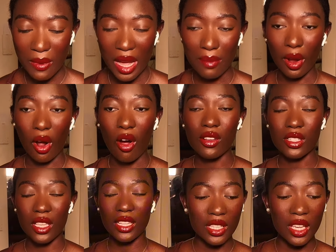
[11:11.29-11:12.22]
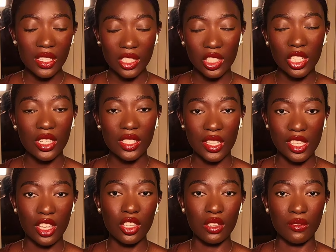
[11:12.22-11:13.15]
her because it takes years and
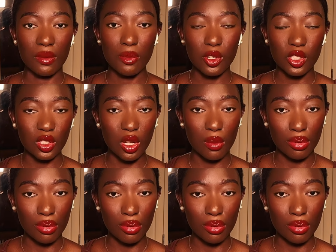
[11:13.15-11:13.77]
years of emotional